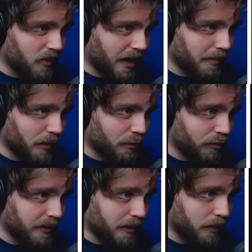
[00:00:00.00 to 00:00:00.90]
Time
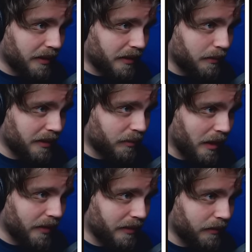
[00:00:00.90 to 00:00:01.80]
goes really quickly when
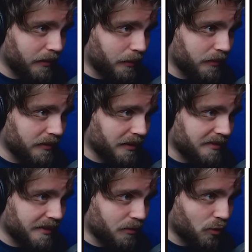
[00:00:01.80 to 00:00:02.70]
you're out here alone,
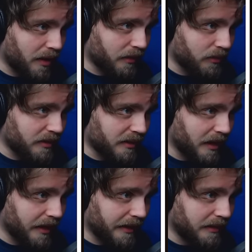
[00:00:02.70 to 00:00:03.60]
doesn't it? Trying not to
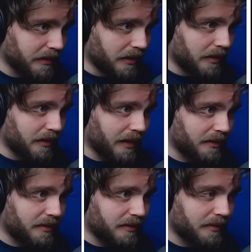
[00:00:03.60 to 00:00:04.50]
die.
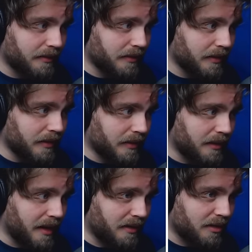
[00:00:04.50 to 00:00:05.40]
That's
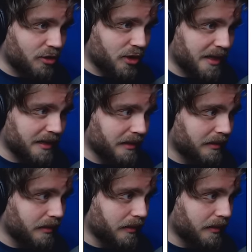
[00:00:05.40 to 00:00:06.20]
a shit.